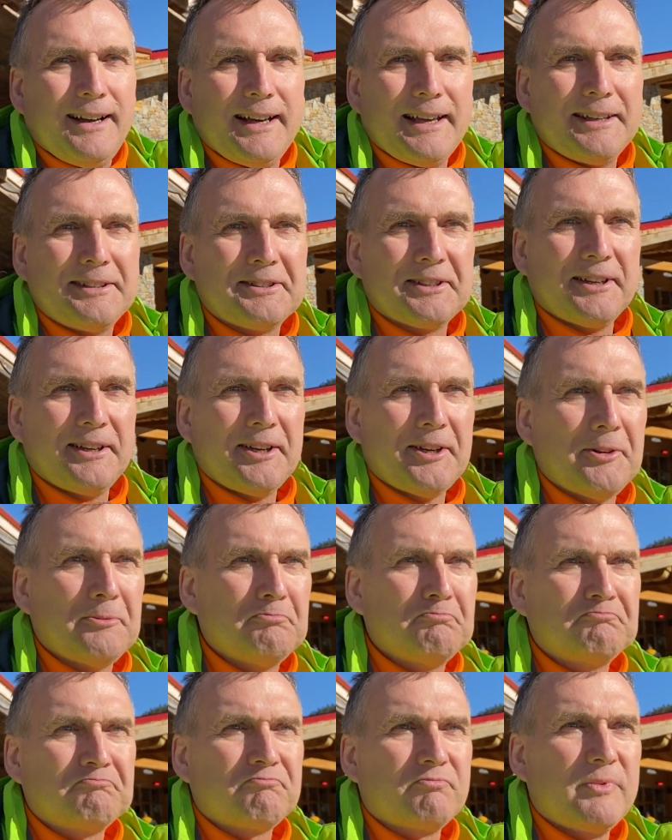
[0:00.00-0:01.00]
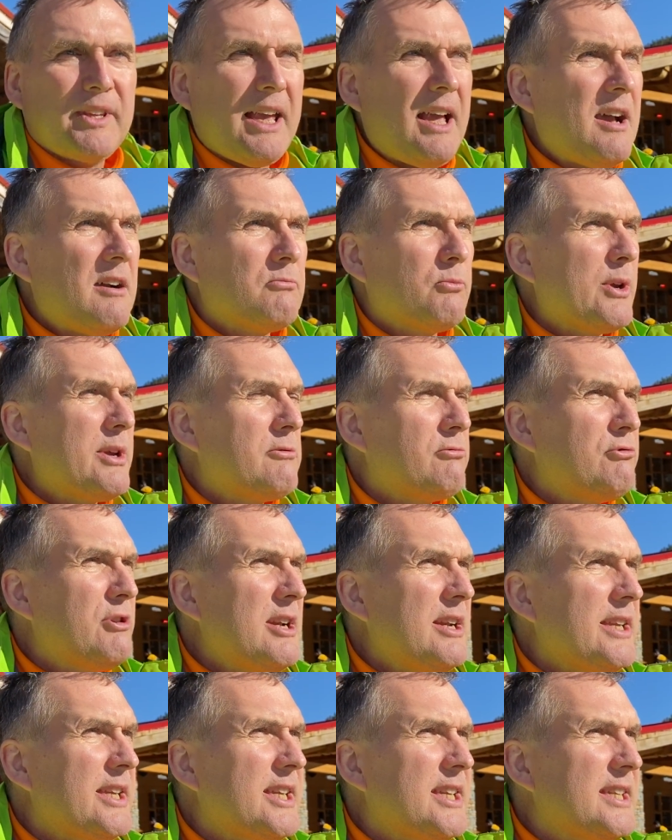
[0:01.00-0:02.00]
And we're
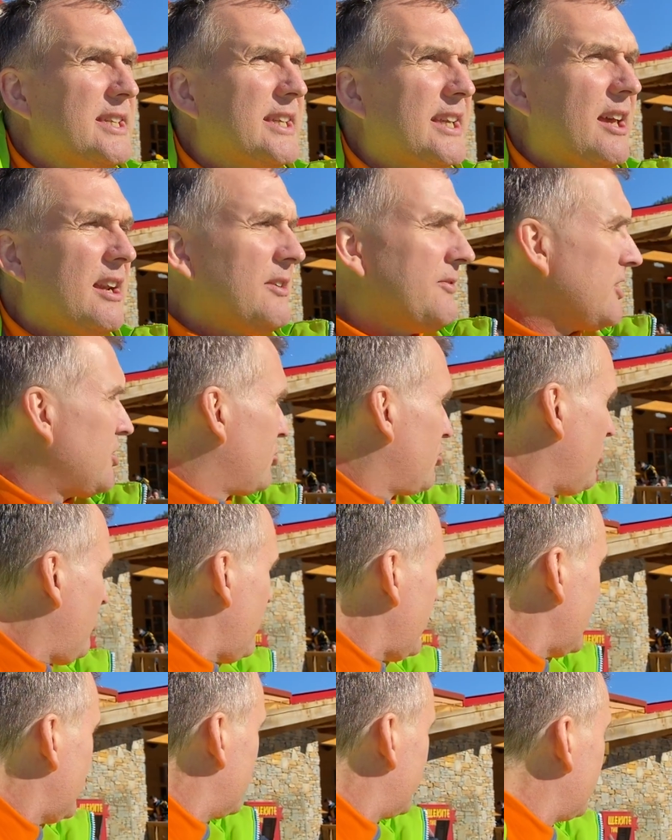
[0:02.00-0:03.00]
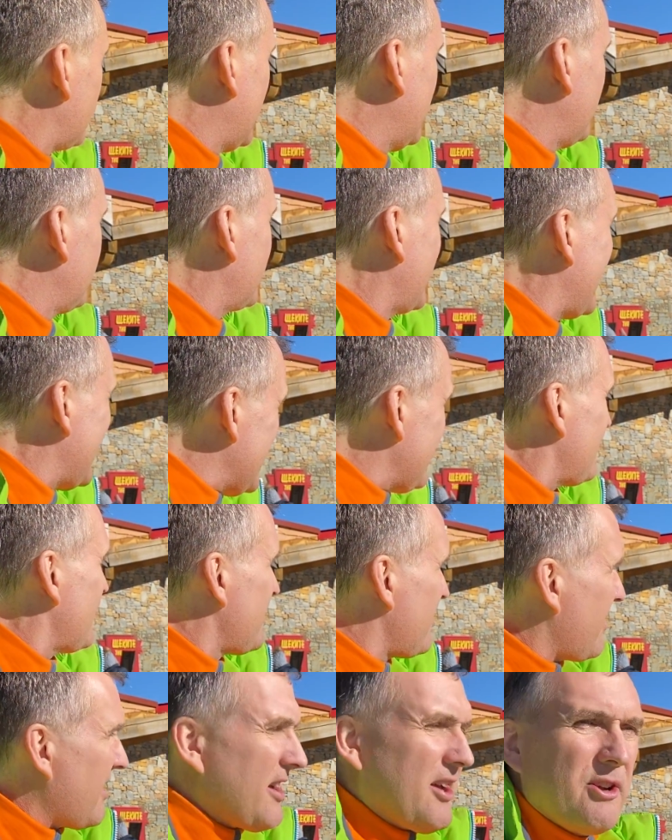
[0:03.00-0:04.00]
really kind of enjoying ourselves,
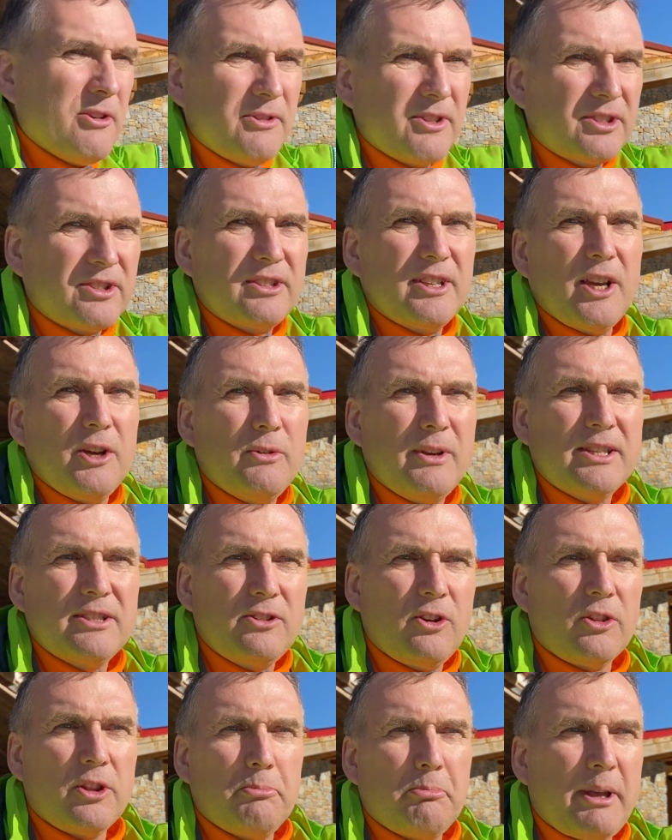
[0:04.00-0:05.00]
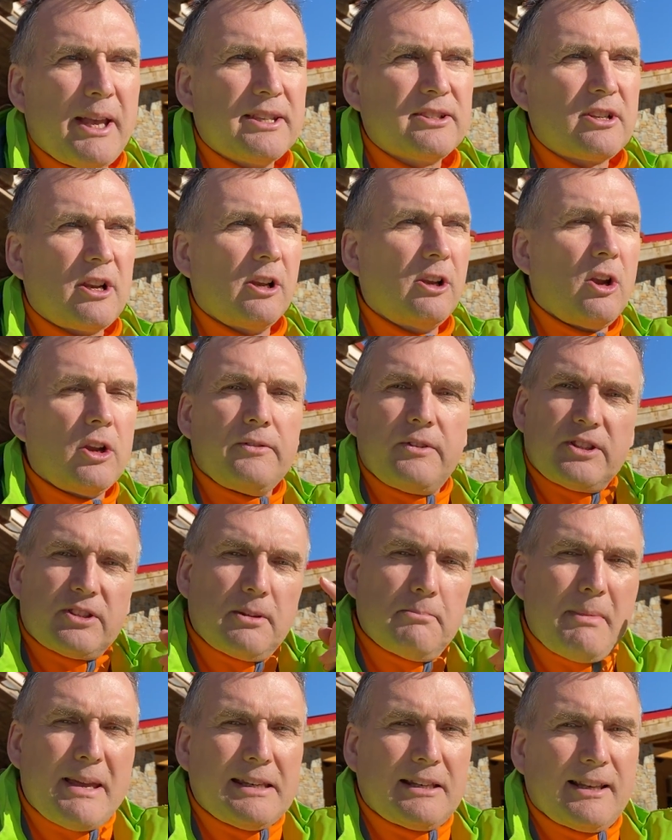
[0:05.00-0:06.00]
even though the snow is not the best. A lot of it's
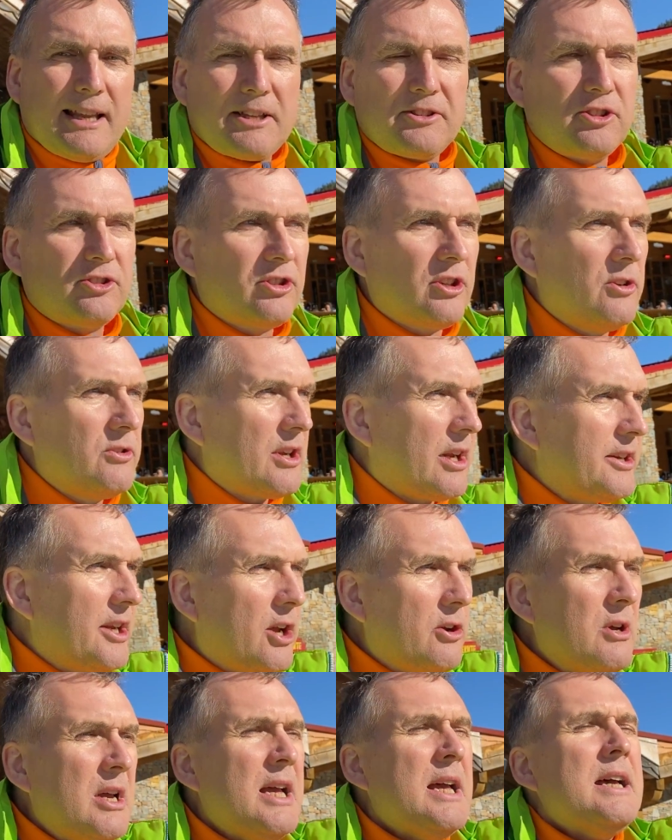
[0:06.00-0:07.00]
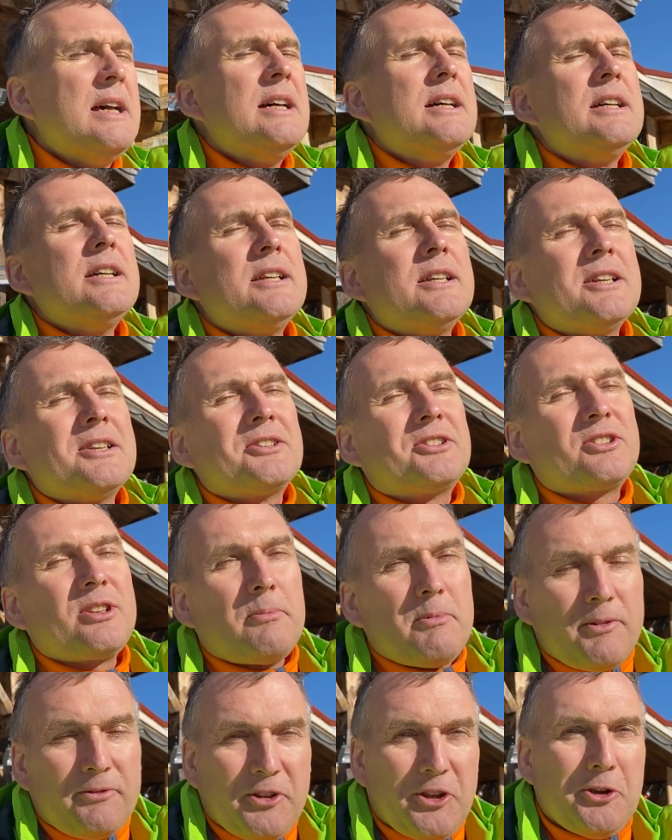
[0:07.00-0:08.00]
a mental attitude. I know
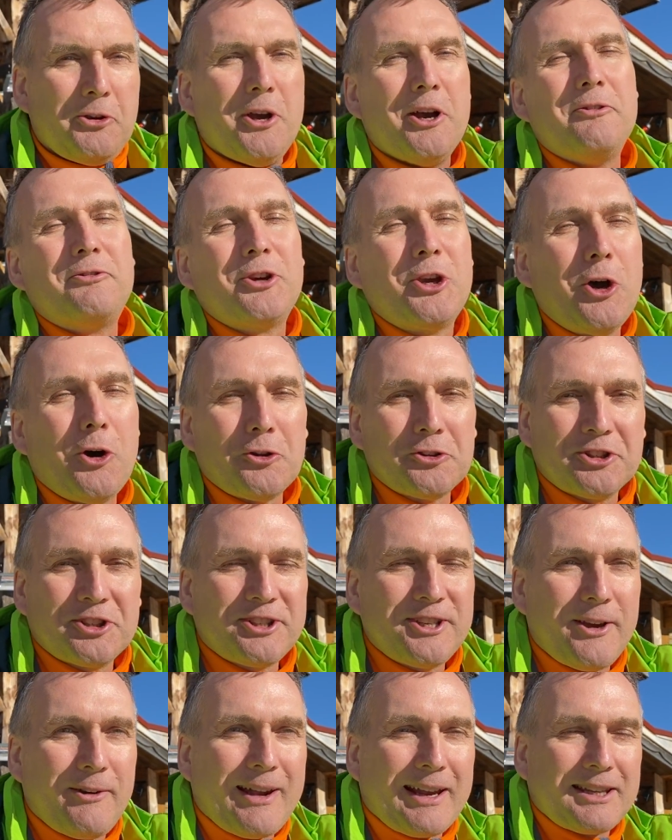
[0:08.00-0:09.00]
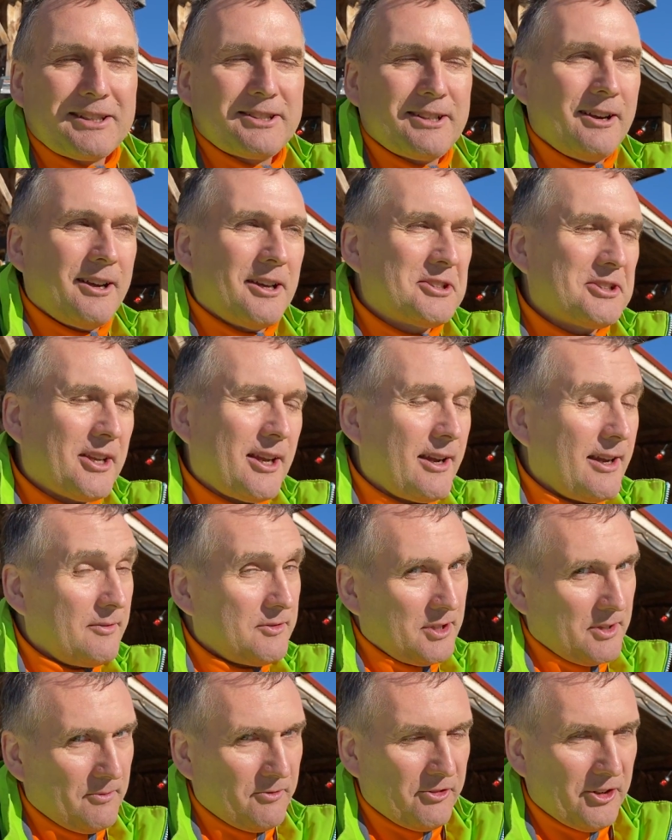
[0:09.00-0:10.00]
some of you have got snow anxiety. I have
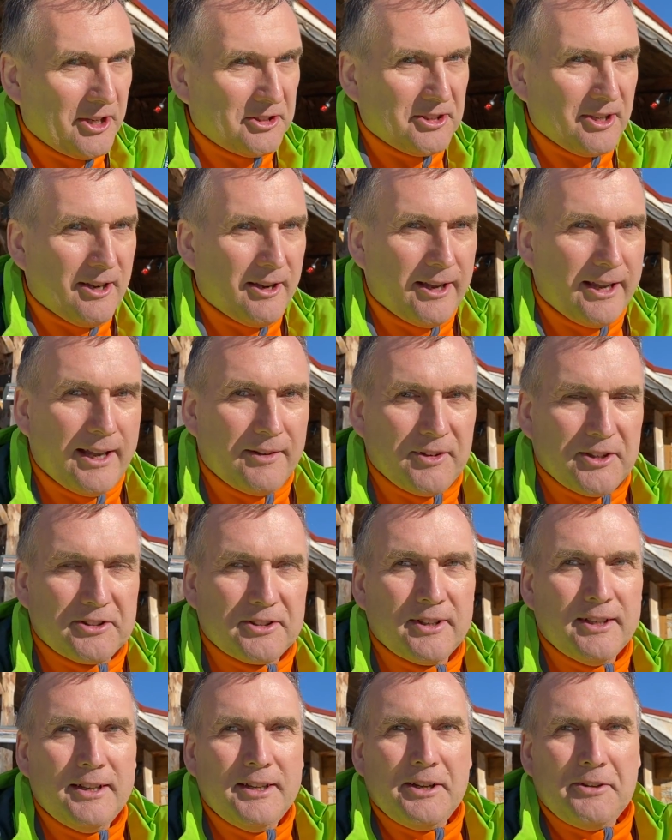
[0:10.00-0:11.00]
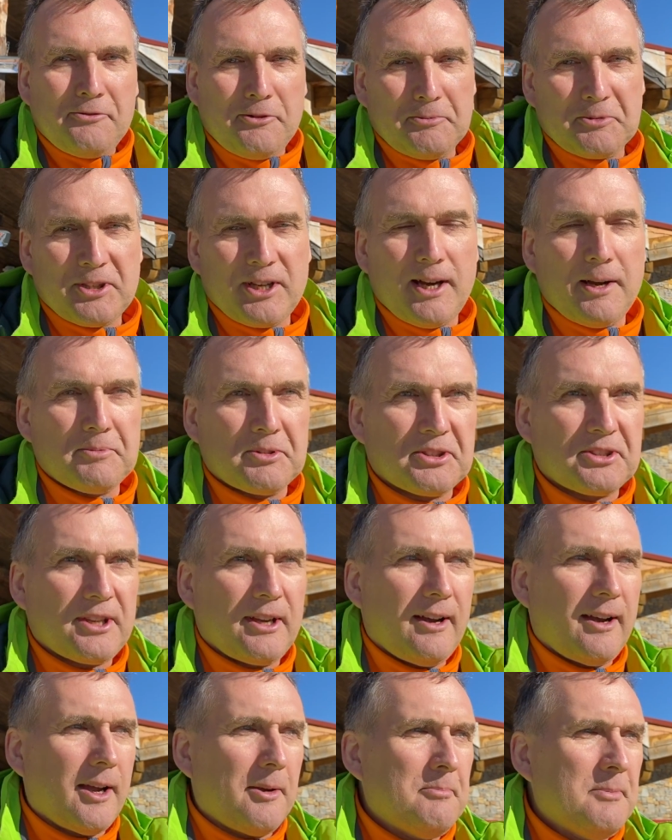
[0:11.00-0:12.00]
to confess I have it from time to
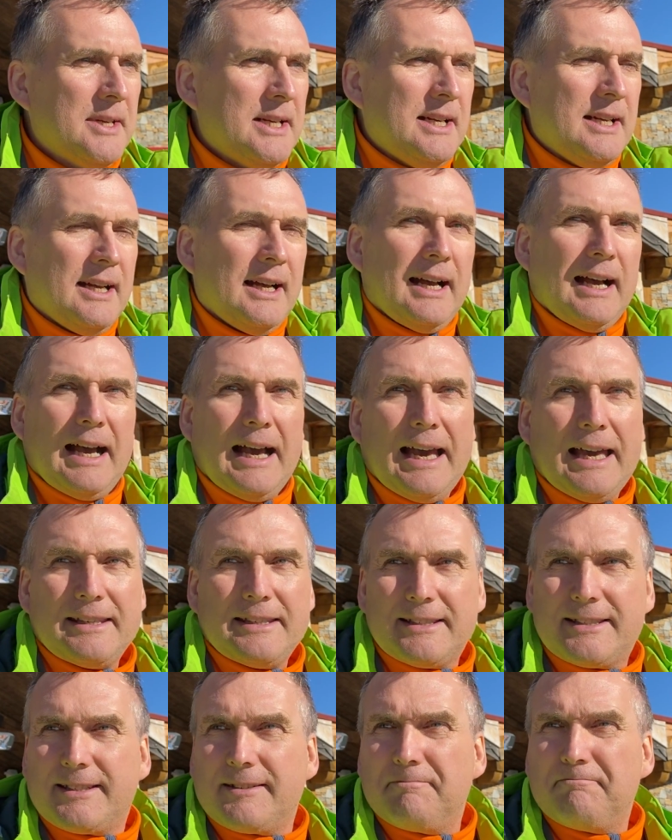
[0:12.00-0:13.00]
time. And